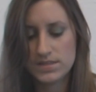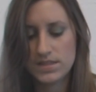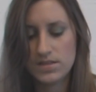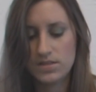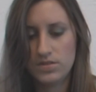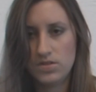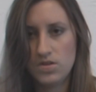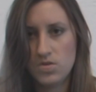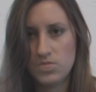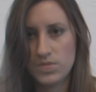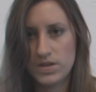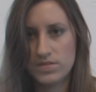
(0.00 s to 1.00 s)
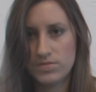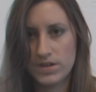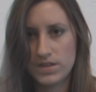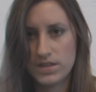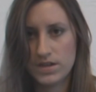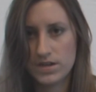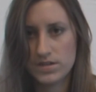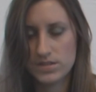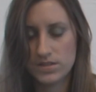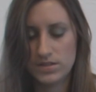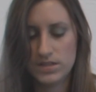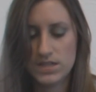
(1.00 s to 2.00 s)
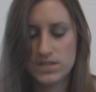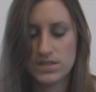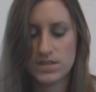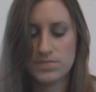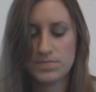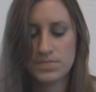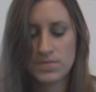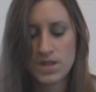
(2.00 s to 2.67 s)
can see the little home button right there. It's a little indent.